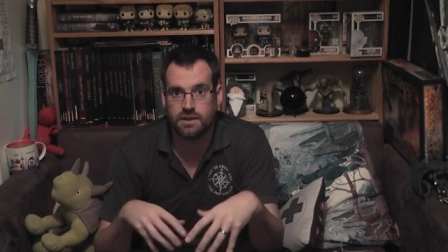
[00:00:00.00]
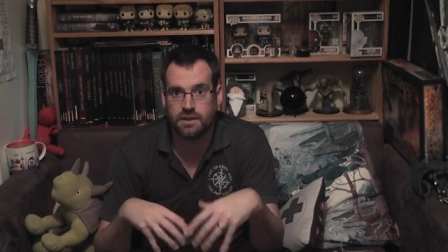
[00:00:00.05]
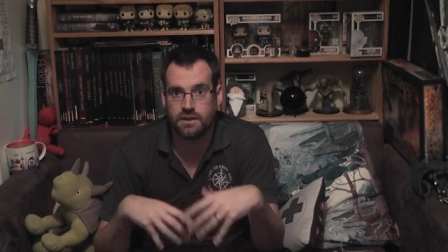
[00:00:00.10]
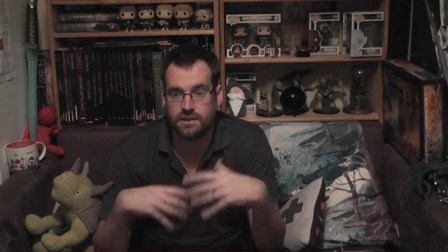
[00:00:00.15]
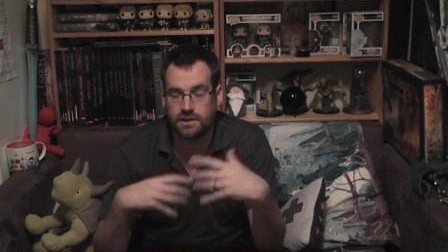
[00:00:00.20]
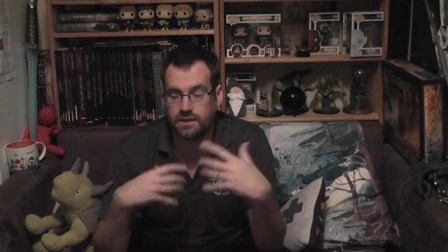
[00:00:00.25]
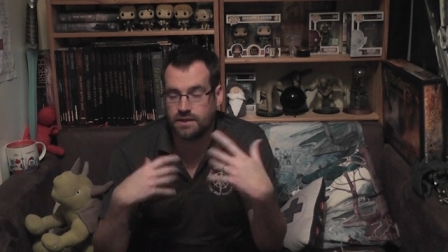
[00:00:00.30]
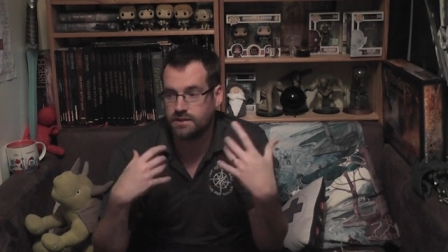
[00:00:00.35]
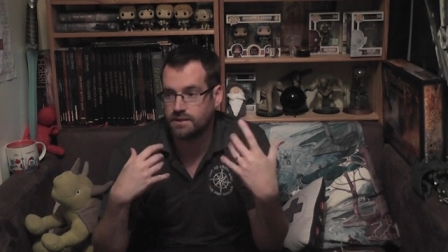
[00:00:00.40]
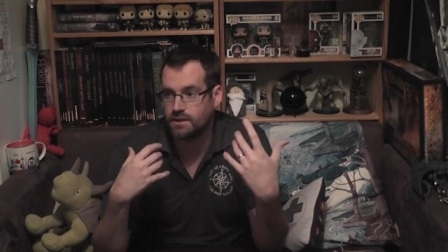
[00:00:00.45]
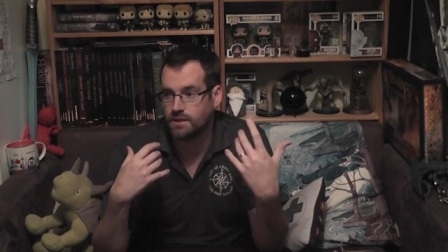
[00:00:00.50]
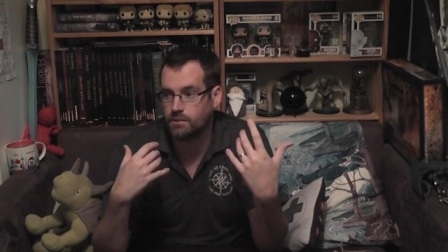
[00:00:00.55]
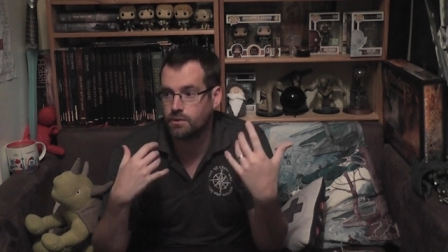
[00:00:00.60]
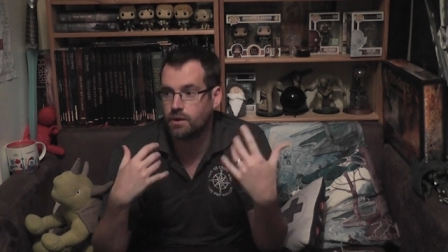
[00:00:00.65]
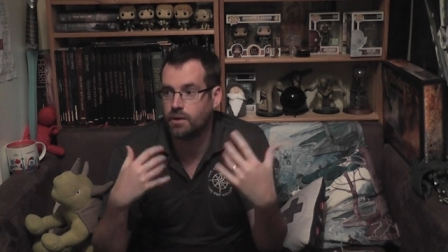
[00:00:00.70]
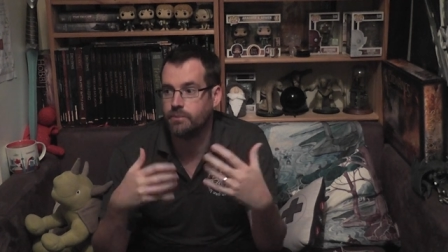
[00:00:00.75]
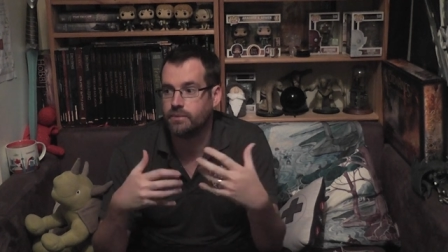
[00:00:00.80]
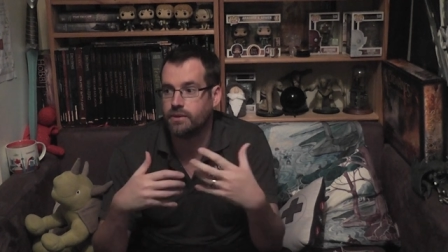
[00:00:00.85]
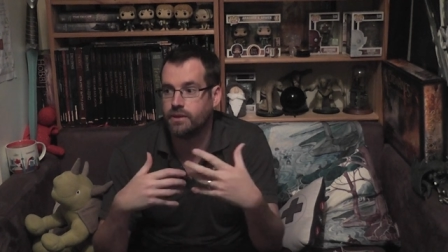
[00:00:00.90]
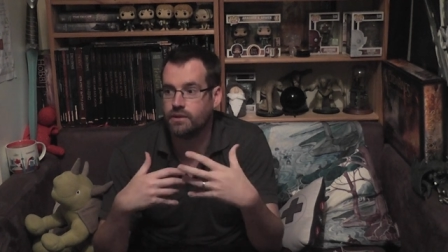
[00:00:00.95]
So essentially
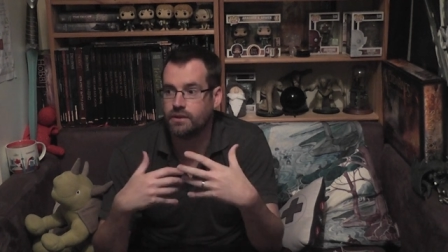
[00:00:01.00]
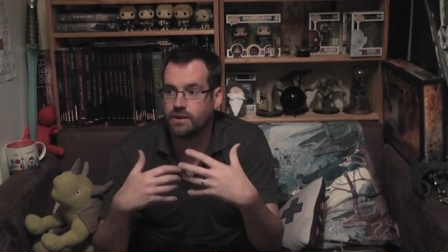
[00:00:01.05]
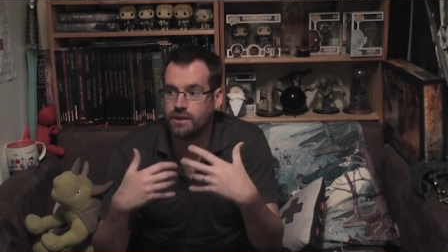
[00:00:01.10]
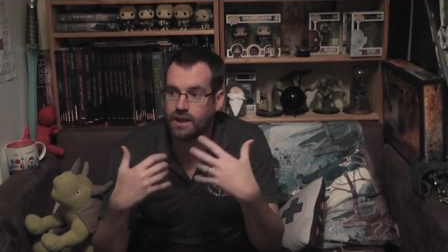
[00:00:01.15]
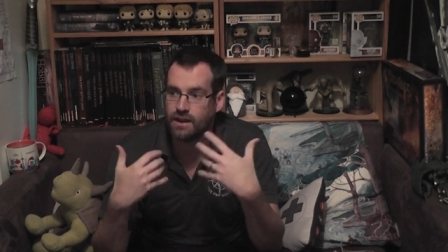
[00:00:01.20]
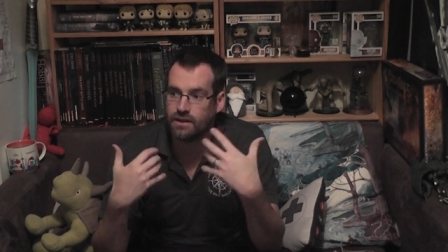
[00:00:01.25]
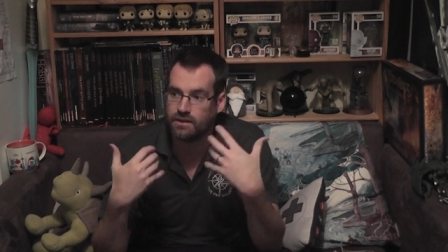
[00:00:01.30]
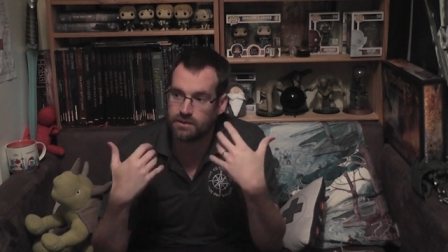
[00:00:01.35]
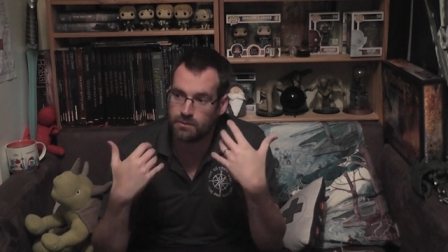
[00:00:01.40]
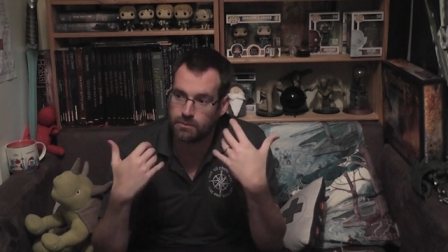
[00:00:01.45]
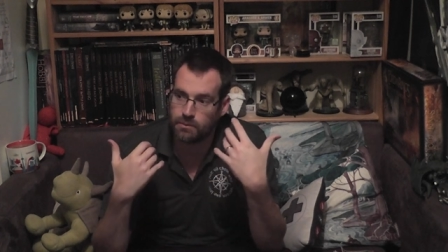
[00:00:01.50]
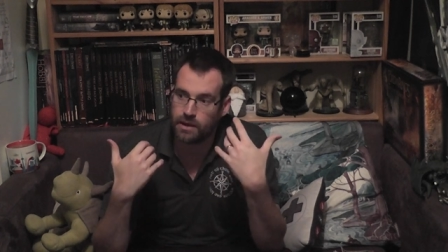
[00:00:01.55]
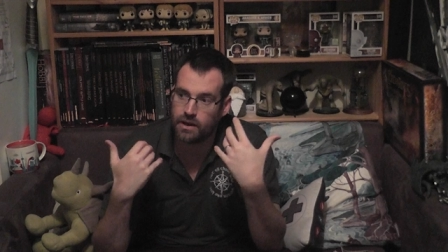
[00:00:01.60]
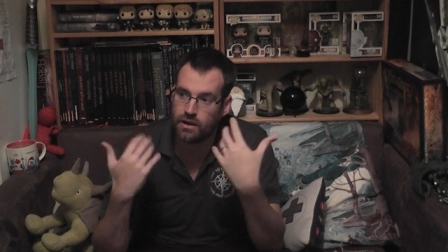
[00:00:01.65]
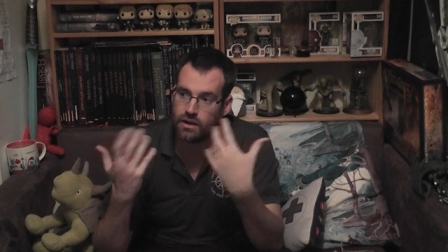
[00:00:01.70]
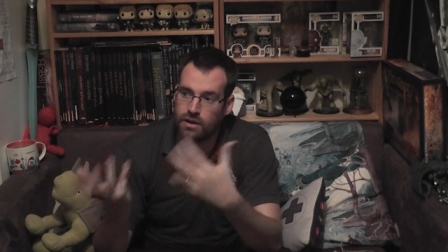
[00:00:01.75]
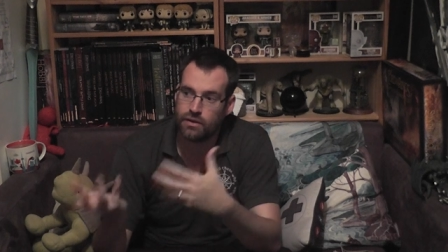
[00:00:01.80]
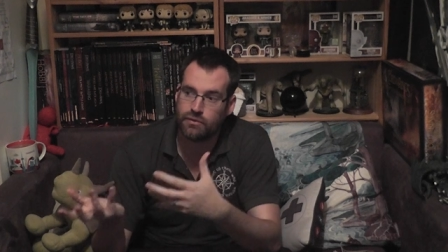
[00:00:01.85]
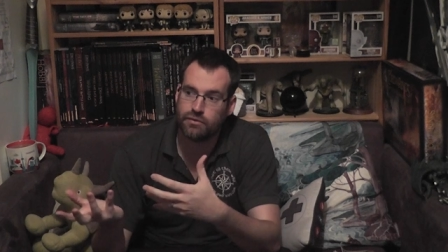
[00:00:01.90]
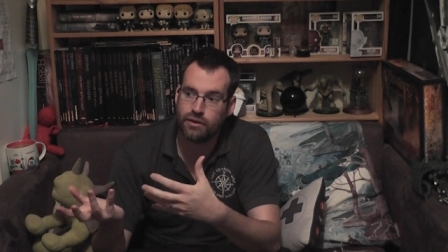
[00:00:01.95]
what I'm doing now is I'm
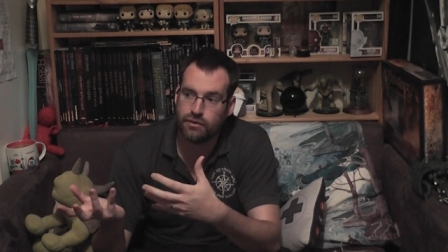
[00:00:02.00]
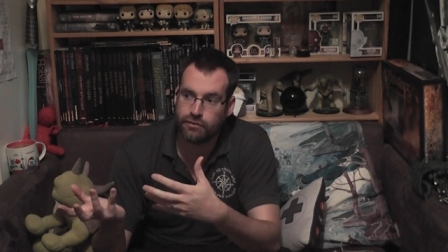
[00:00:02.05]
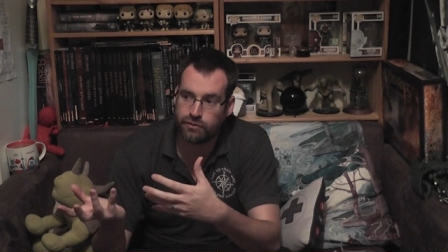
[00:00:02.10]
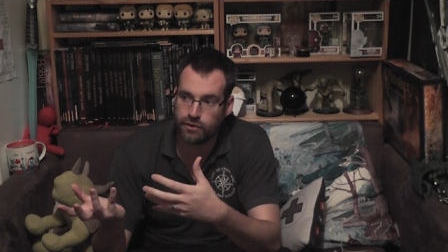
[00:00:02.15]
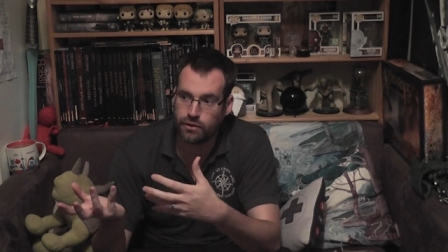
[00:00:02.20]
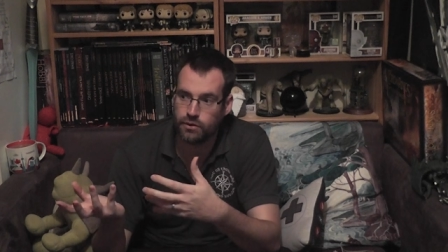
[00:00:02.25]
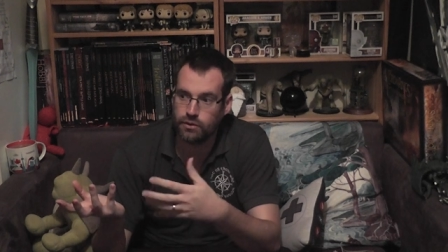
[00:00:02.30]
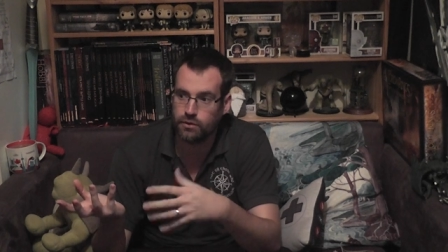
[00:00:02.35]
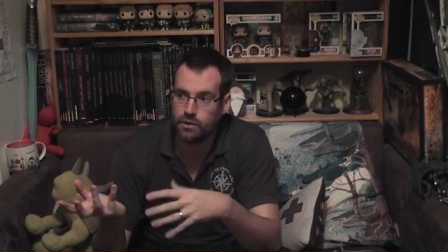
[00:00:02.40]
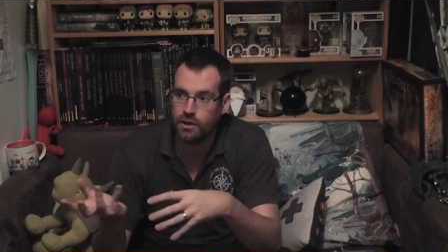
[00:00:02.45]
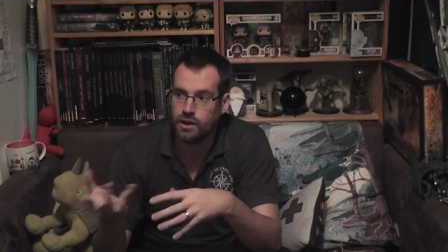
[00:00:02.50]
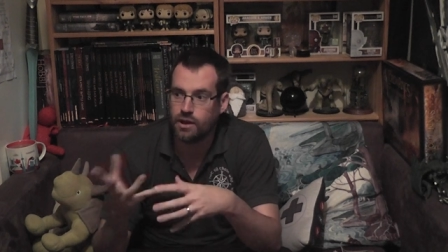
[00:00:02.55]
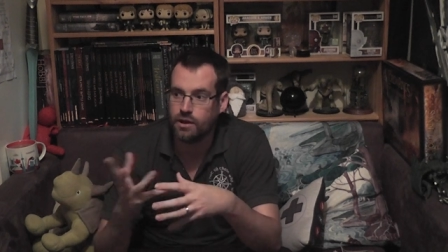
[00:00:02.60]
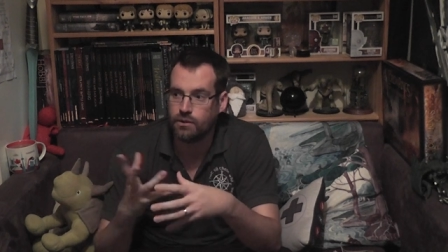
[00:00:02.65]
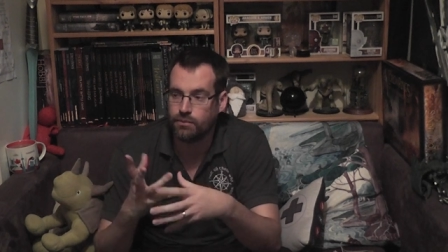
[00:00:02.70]
about halfway through